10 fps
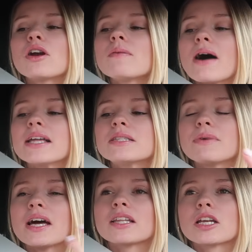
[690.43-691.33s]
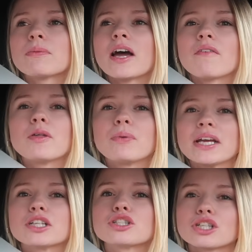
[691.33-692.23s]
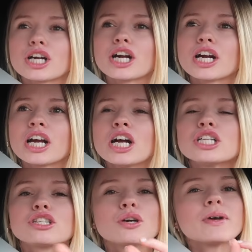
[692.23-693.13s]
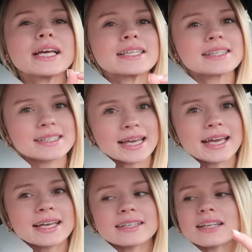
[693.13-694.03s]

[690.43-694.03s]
reminds me a little bit of the pink sugar to an extent.